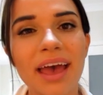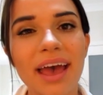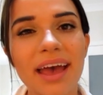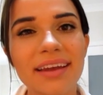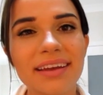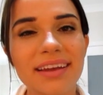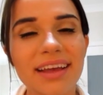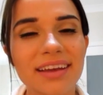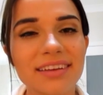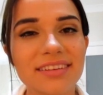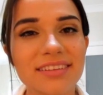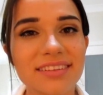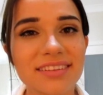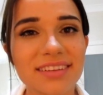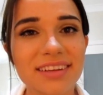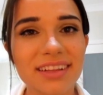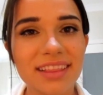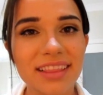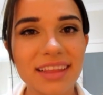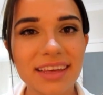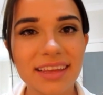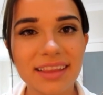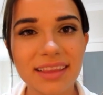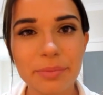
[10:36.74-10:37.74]
And now just a
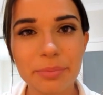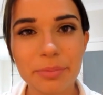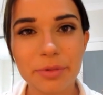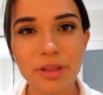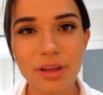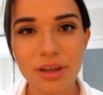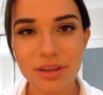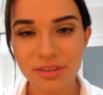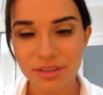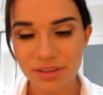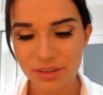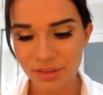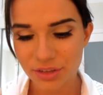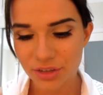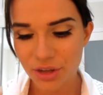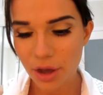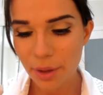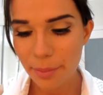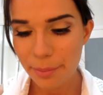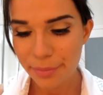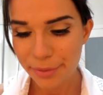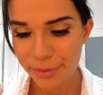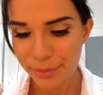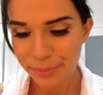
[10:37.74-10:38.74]
clear lip gloss on
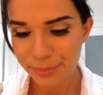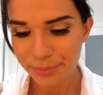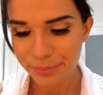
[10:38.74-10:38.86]
top.